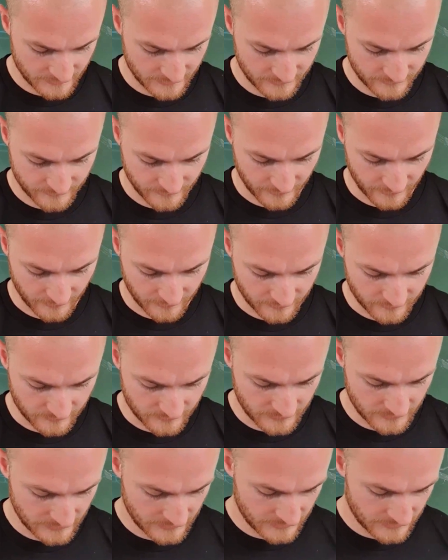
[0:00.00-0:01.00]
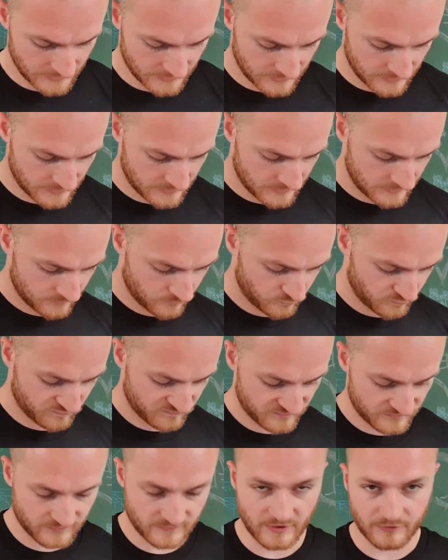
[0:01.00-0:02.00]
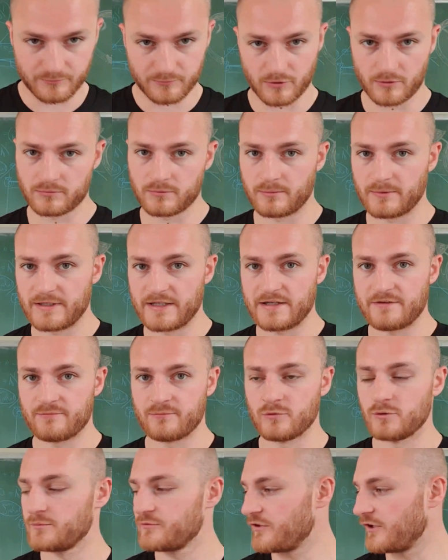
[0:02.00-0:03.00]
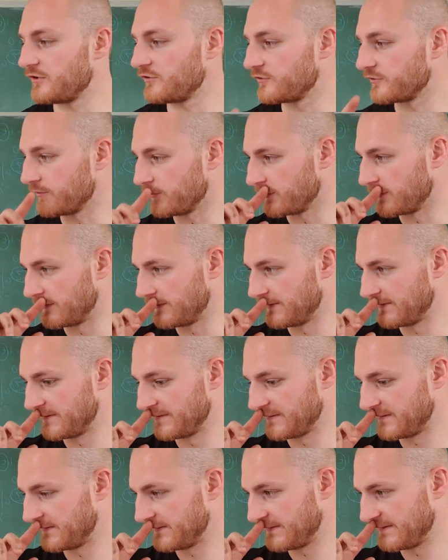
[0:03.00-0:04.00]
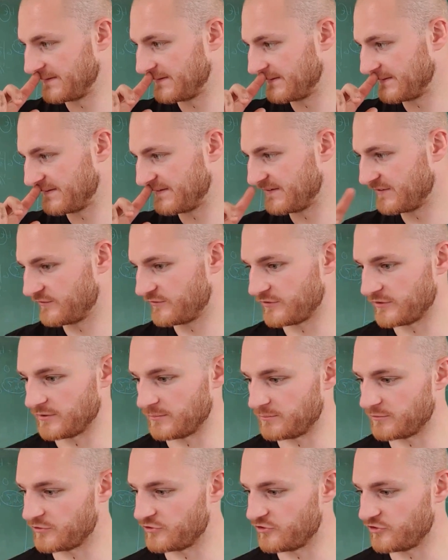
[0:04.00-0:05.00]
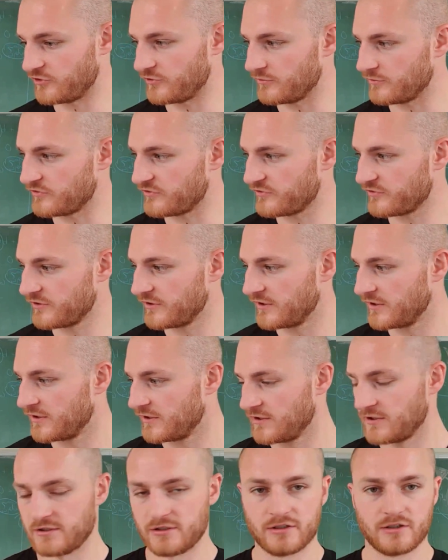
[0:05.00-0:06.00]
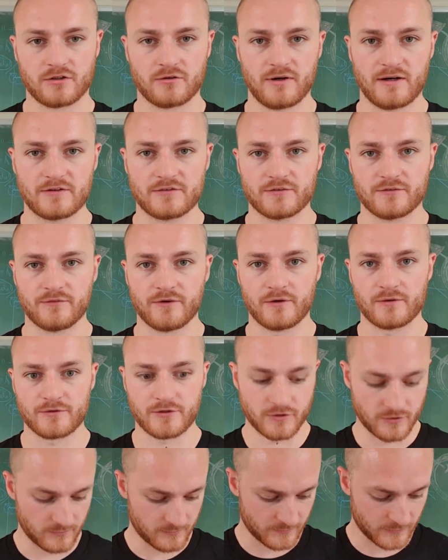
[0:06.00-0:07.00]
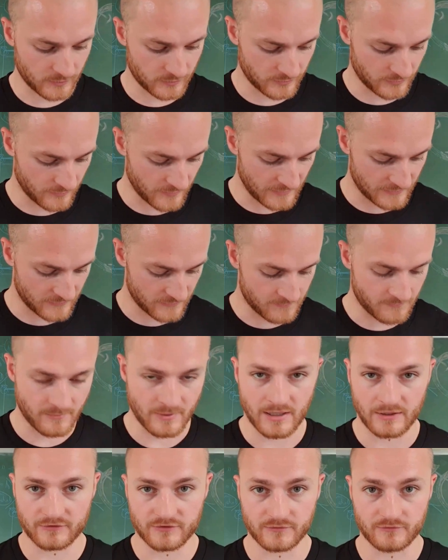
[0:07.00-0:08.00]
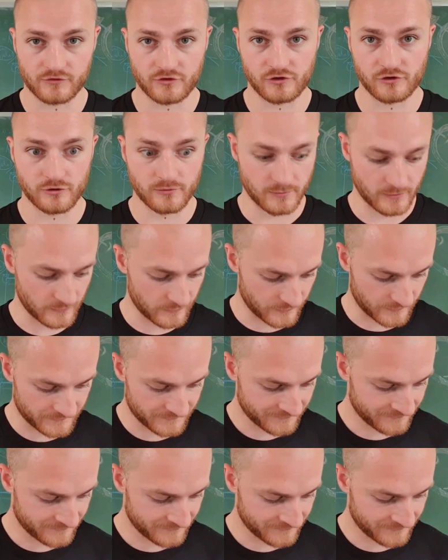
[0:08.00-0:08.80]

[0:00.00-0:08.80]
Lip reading: So there's probably even more potential to produce greater volume or a greater mass of tubers.